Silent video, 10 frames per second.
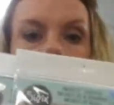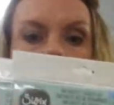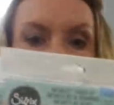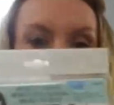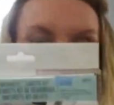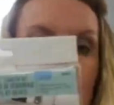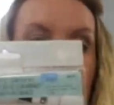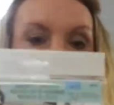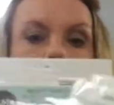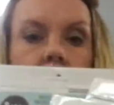so check them
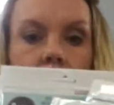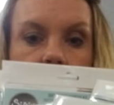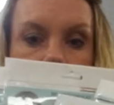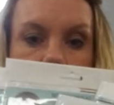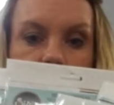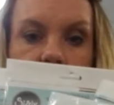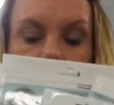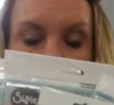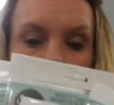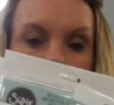out. They're made by
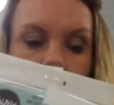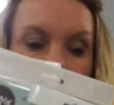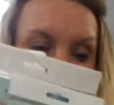Sizzix, which